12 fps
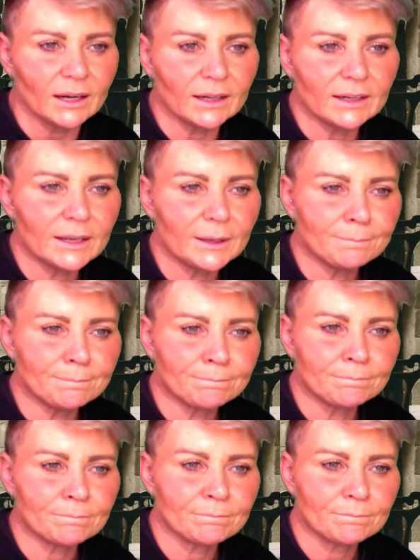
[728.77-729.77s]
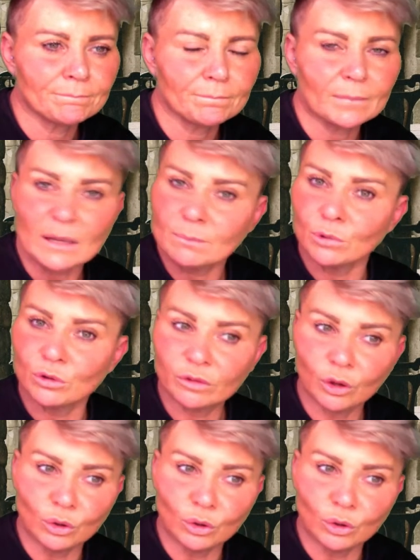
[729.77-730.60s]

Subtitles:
And move